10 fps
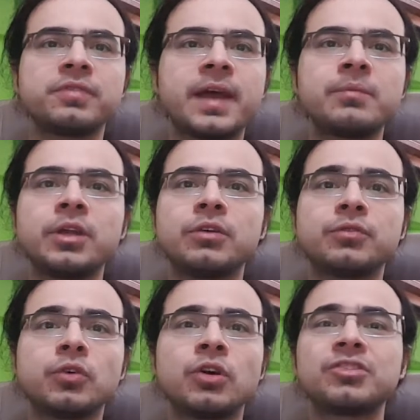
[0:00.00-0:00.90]
Family,
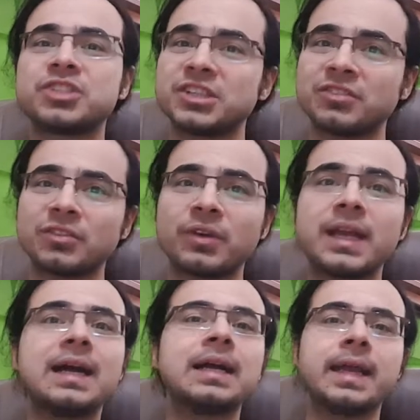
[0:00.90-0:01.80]
of course, Schitt's
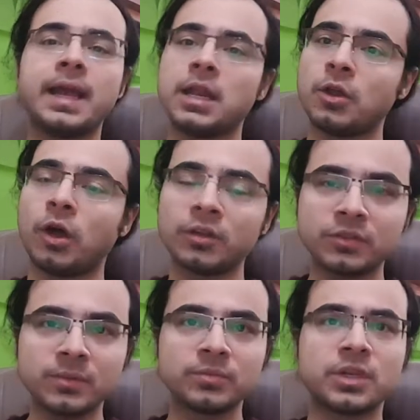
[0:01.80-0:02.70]
Creek, again, an
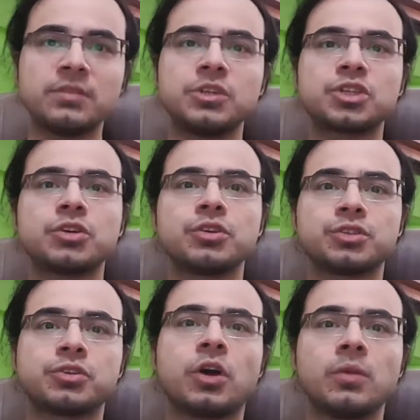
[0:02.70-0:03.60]
awesome TV show you
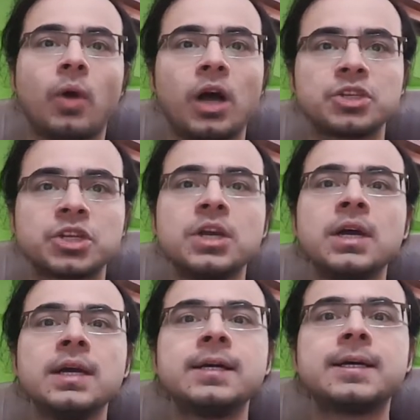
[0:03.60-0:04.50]
should all watch.
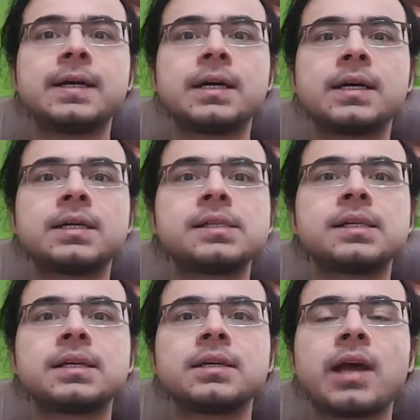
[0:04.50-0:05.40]

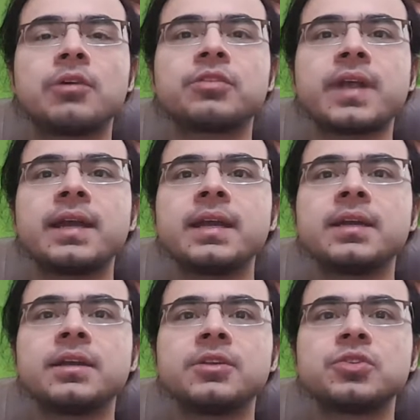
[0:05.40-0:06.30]
Outstanding
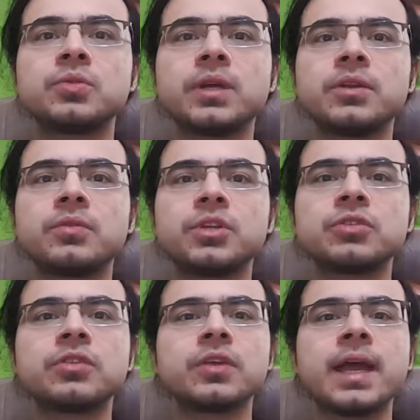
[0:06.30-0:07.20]

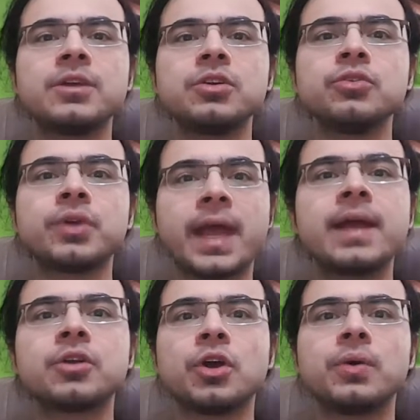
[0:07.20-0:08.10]
Individual. So you
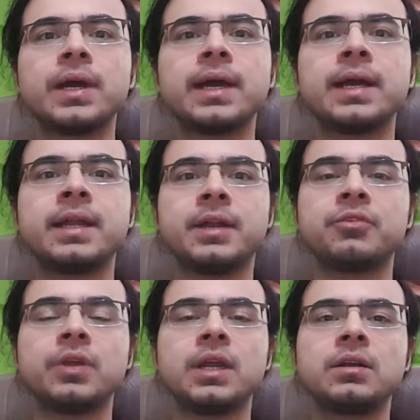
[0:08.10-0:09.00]
can go ahead
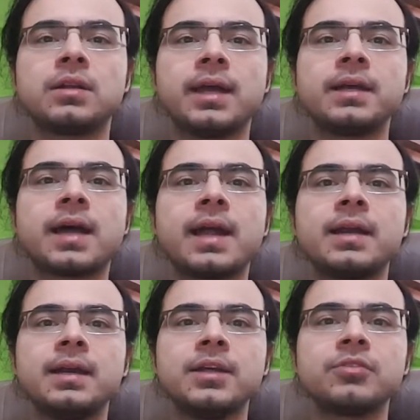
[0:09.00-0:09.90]
and read the
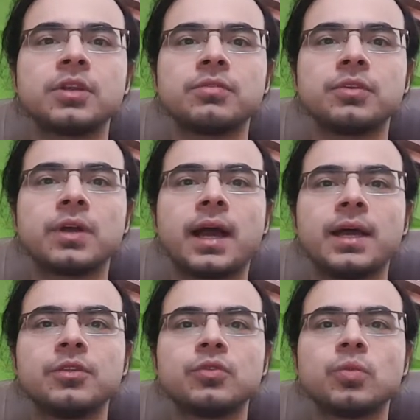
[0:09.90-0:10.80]
entire list if you
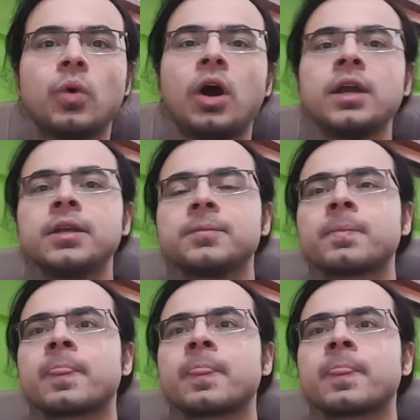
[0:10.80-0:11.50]
guys want.